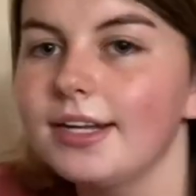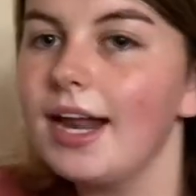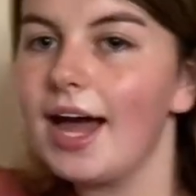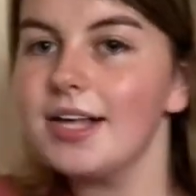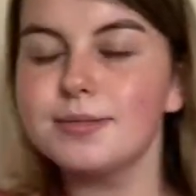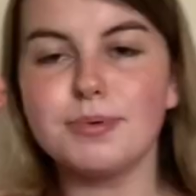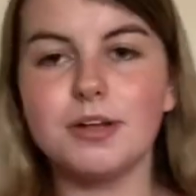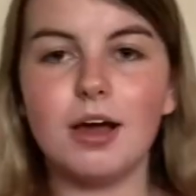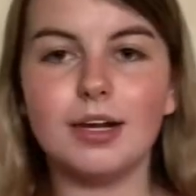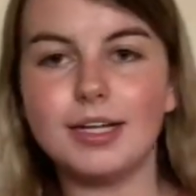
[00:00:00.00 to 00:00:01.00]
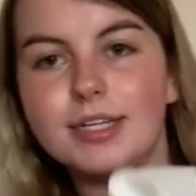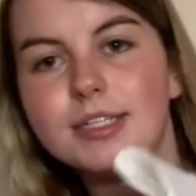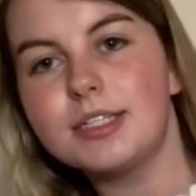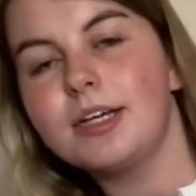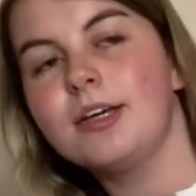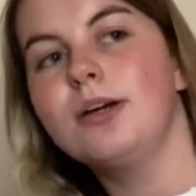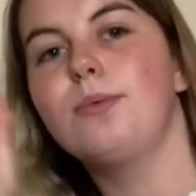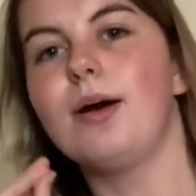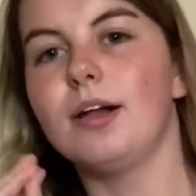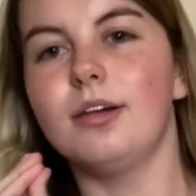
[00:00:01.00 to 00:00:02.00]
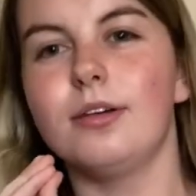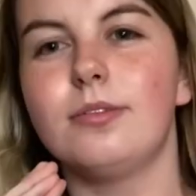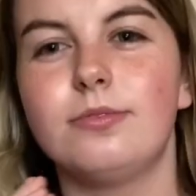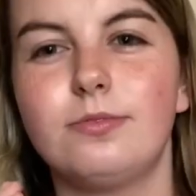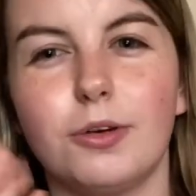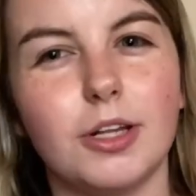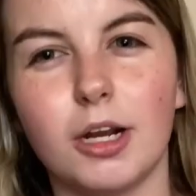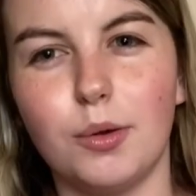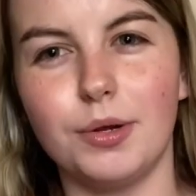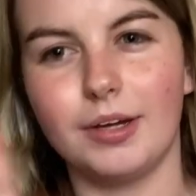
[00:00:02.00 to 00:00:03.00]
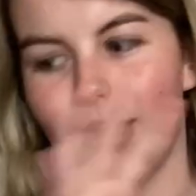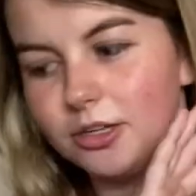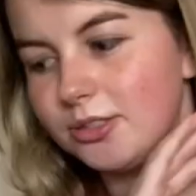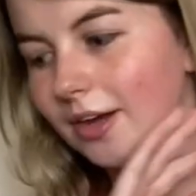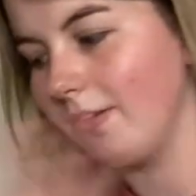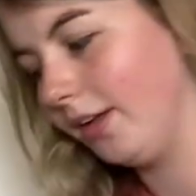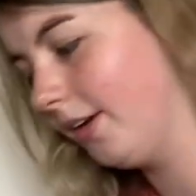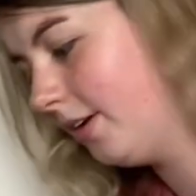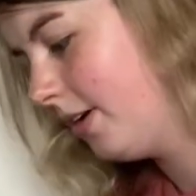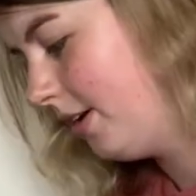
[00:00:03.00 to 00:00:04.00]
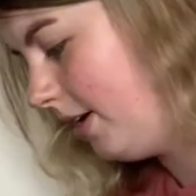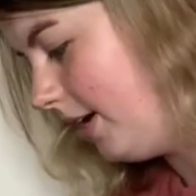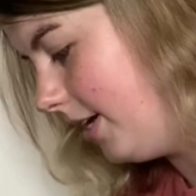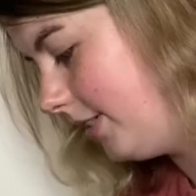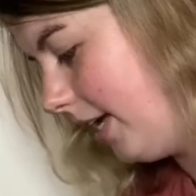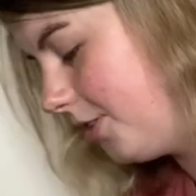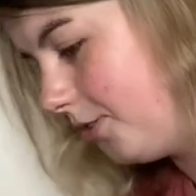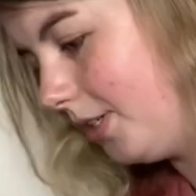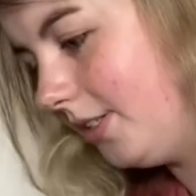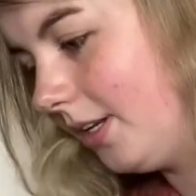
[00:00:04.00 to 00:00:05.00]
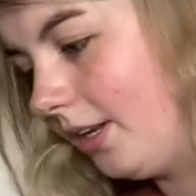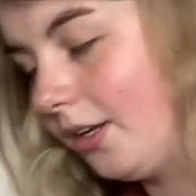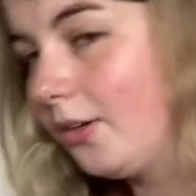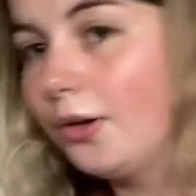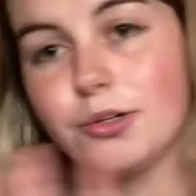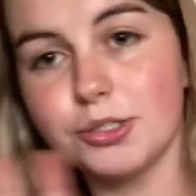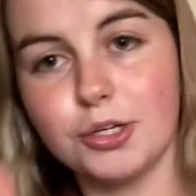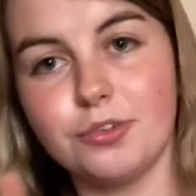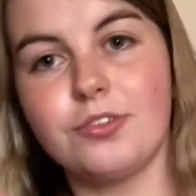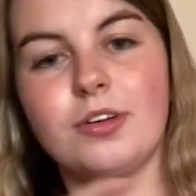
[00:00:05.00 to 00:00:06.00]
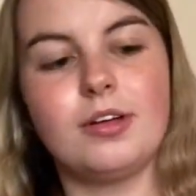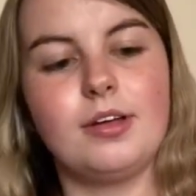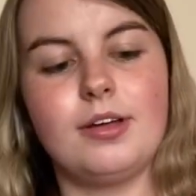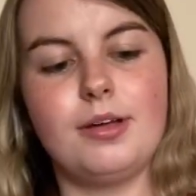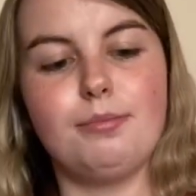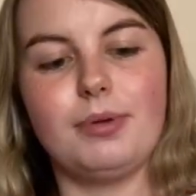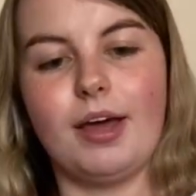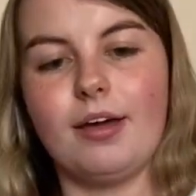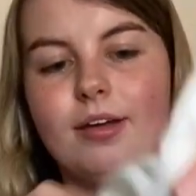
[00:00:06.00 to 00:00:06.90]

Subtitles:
last but not least, well, for the clothing, I also have like accessories and like other stuff. But yeah,